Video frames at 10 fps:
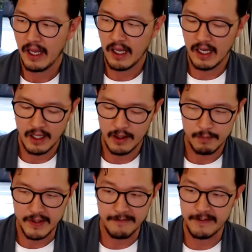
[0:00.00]
uh,
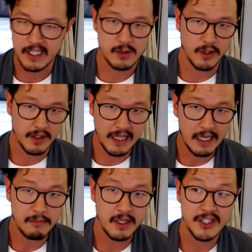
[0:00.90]
the effects work
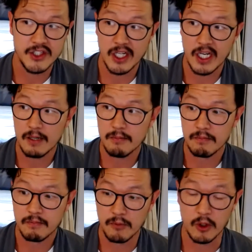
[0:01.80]
that much
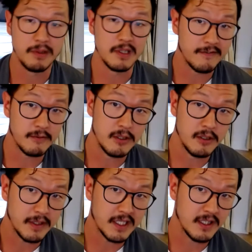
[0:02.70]
um, more believable
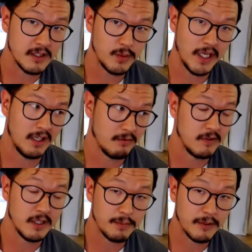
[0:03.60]
because we had a
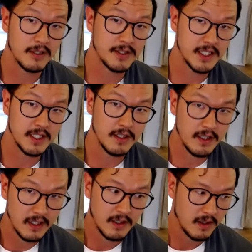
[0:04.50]
real person
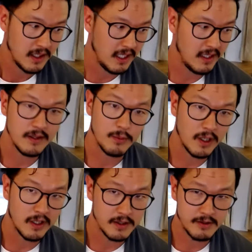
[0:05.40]
in the
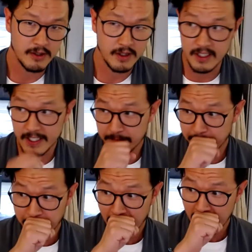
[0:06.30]
water struggling.
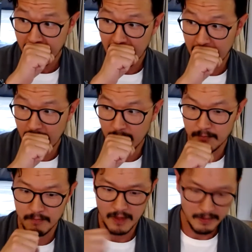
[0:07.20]

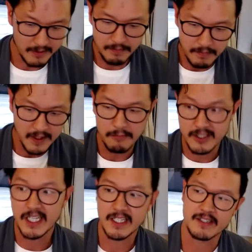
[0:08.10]
Um, I mean, you know,
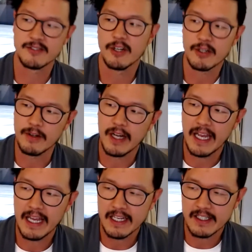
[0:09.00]
pretending to struggle.
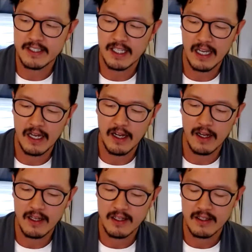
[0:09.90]
And
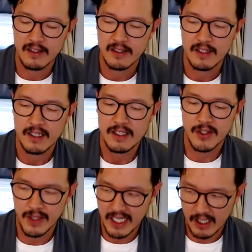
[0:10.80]
uh, so,
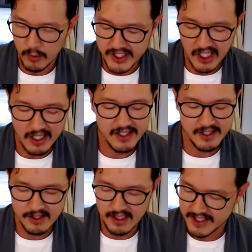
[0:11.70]
yeah, we shot a, a